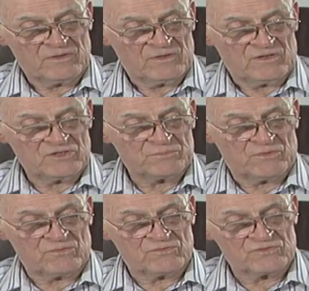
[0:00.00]
He
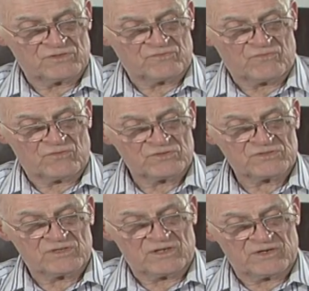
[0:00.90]
spoke with such
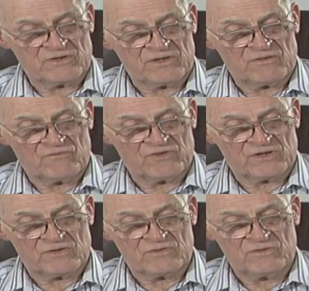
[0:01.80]
force, clarity, and
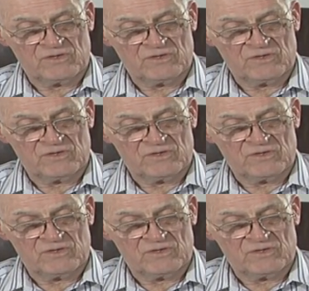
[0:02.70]
vigor